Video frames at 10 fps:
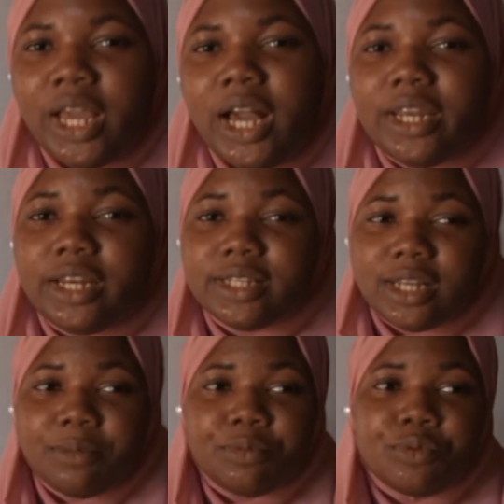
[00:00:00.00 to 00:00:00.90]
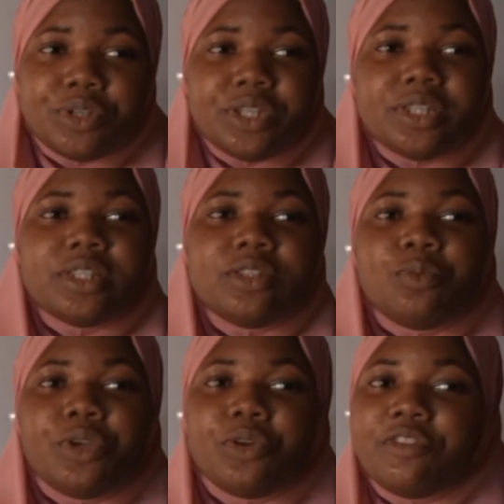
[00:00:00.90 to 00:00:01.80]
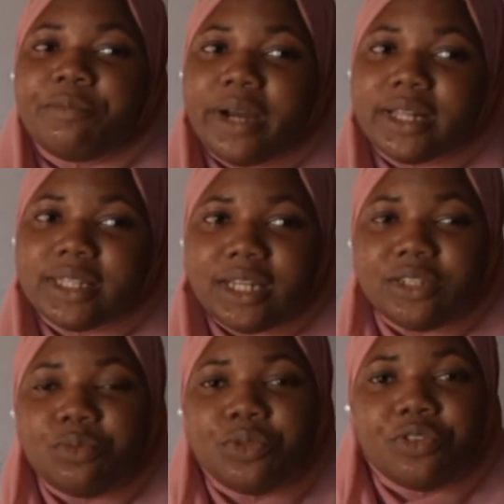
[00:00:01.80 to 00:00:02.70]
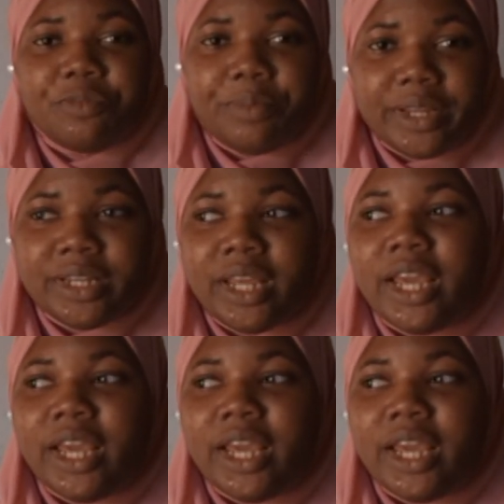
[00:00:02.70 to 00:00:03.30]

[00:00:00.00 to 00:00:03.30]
And an example is the wing of bat and the wing of bird.